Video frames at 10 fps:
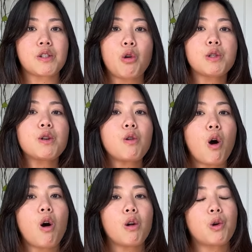those are
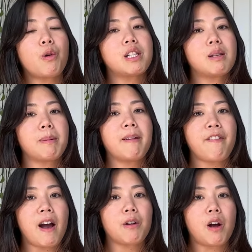all going to be
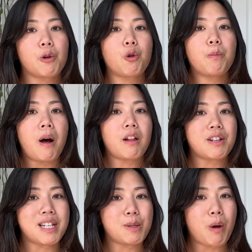found on Hoopology's